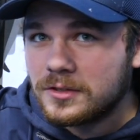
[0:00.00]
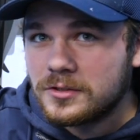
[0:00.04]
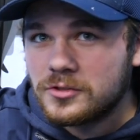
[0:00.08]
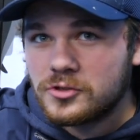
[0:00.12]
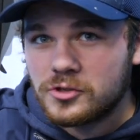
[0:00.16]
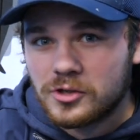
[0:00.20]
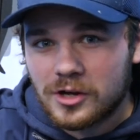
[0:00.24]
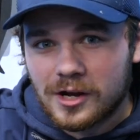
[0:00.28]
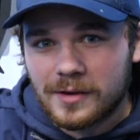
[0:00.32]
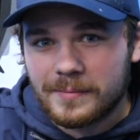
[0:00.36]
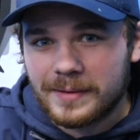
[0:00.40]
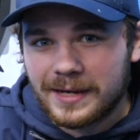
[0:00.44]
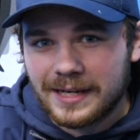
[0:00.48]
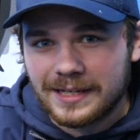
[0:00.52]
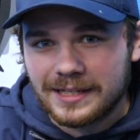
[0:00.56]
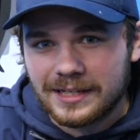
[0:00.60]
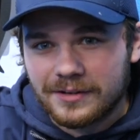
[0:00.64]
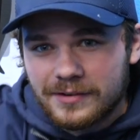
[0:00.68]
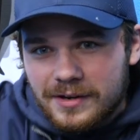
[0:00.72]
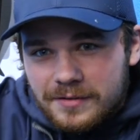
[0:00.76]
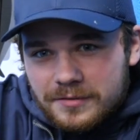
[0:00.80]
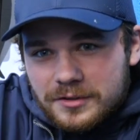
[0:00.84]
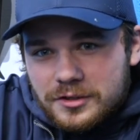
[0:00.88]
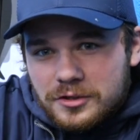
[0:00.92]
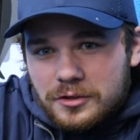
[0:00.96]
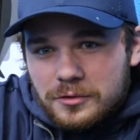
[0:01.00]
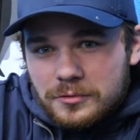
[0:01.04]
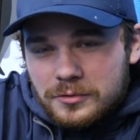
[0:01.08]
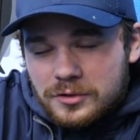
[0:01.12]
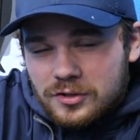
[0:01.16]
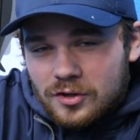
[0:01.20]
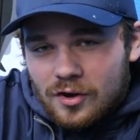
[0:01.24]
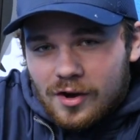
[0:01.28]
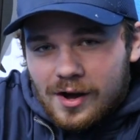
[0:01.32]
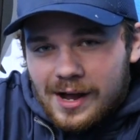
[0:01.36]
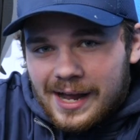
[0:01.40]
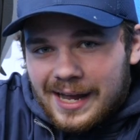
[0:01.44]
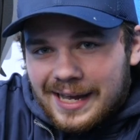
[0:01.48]
you know what I mean? They're either too
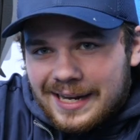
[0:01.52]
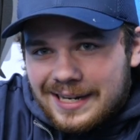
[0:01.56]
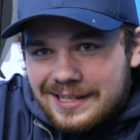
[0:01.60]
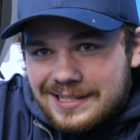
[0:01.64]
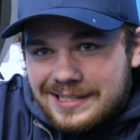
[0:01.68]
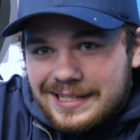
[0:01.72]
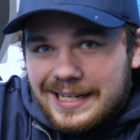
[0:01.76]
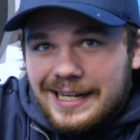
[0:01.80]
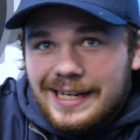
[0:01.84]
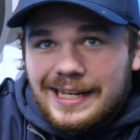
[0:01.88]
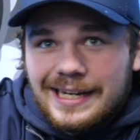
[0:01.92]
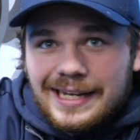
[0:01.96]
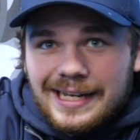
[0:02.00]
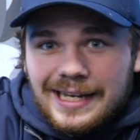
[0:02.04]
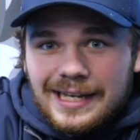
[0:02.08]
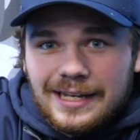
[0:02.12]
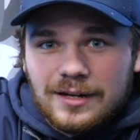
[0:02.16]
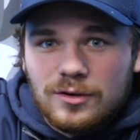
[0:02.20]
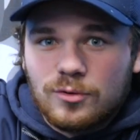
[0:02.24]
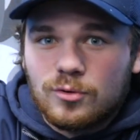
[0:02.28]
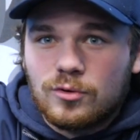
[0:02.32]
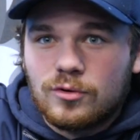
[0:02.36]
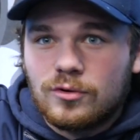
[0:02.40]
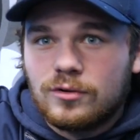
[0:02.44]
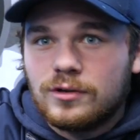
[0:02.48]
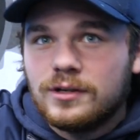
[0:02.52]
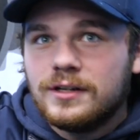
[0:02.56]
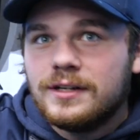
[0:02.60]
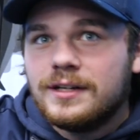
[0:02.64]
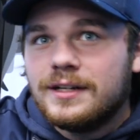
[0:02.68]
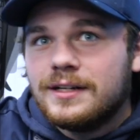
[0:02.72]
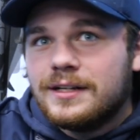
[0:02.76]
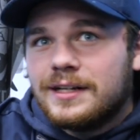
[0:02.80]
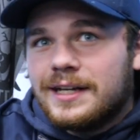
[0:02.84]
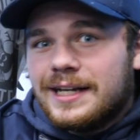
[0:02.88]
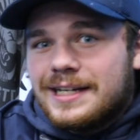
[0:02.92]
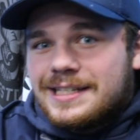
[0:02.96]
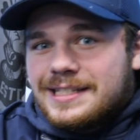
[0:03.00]
tight and it's digging in, or
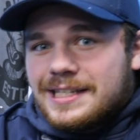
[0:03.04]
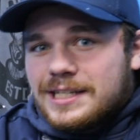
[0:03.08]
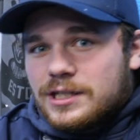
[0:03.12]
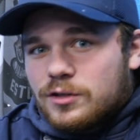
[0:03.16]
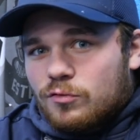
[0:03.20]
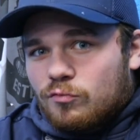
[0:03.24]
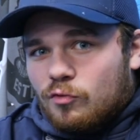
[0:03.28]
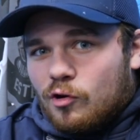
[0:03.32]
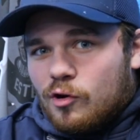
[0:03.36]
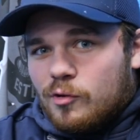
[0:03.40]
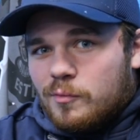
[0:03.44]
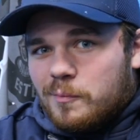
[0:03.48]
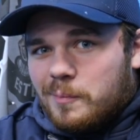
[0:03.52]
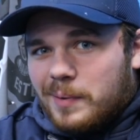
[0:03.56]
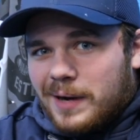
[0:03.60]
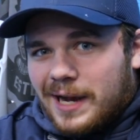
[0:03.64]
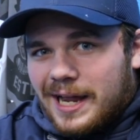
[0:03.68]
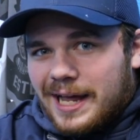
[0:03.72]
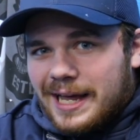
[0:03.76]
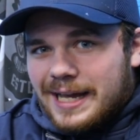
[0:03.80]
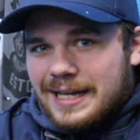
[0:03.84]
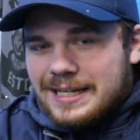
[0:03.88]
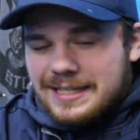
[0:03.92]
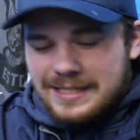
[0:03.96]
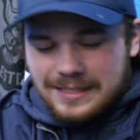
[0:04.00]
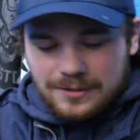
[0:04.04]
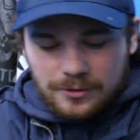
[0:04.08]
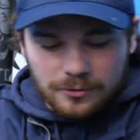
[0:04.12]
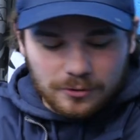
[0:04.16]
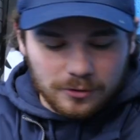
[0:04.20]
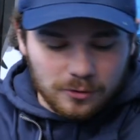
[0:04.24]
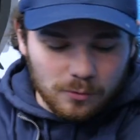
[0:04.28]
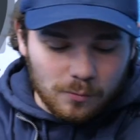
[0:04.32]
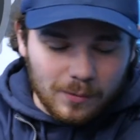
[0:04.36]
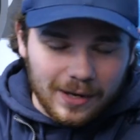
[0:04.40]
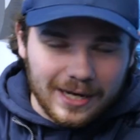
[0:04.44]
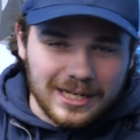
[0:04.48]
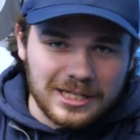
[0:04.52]
it's in the wrong place, or
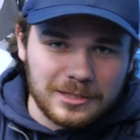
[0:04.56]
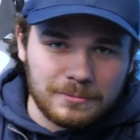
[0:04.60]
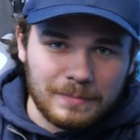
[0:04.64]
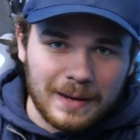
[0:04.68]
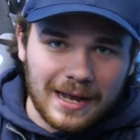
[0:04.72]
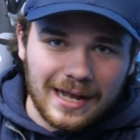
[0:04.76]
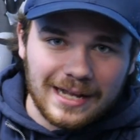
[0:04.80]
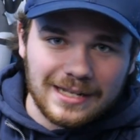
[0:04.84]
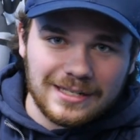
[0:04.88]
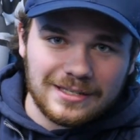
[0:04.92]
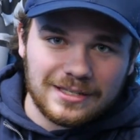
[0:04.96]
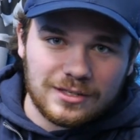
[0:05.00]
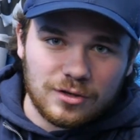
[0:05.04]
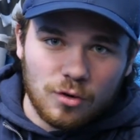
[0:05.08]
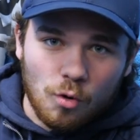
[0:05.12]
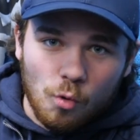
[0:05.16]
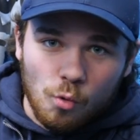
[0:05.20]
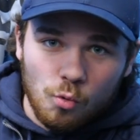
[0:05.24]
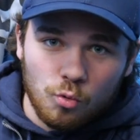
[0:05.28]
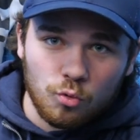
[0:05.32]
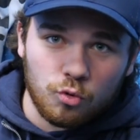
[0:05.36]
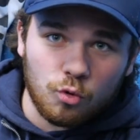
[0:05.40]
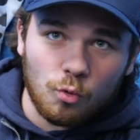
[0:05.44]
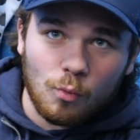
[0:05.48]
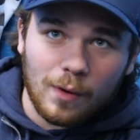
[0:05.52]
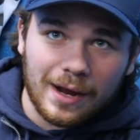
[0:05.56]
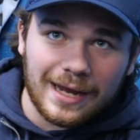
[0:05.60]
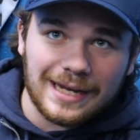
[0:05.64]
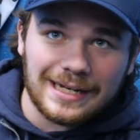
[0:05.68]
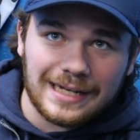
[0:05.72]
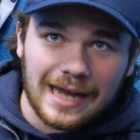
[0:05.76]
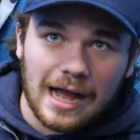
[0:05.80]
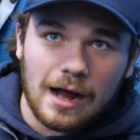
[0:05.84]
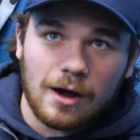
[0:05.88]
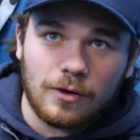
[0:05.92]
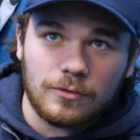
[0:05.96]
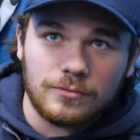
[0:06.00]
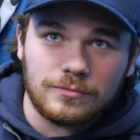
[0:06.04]
the waistband's all the way
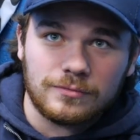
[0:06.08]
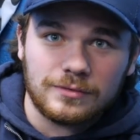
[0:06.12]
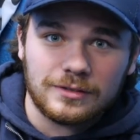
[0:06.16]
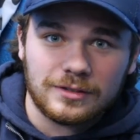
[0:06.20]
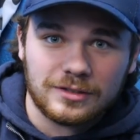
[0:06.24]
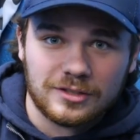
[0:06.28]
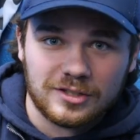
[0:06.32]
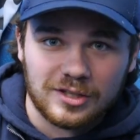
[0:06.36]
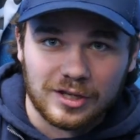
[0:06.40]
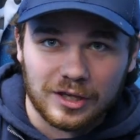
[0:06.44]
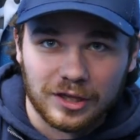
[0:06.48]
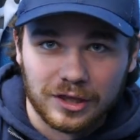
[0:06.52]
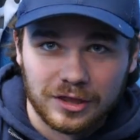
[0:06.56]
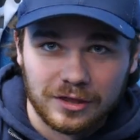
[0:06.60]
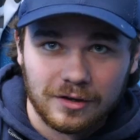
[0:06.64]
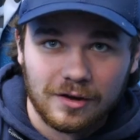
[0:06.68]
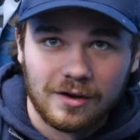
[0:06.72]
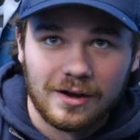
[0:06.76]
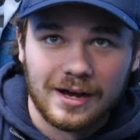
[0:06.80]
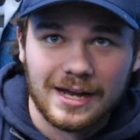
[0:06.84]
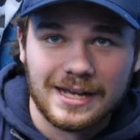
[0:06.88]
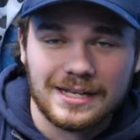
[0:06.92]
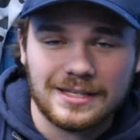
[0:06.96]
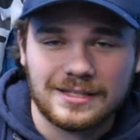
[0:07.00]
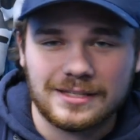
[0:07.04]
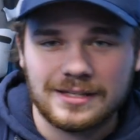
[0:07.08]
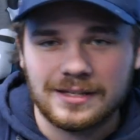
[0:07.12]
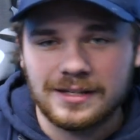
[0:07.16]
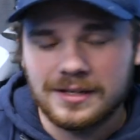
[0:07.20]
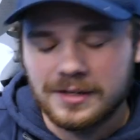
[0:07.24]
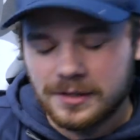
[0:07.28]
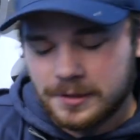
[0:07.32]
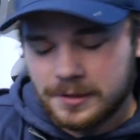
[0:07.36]
down to your thighs.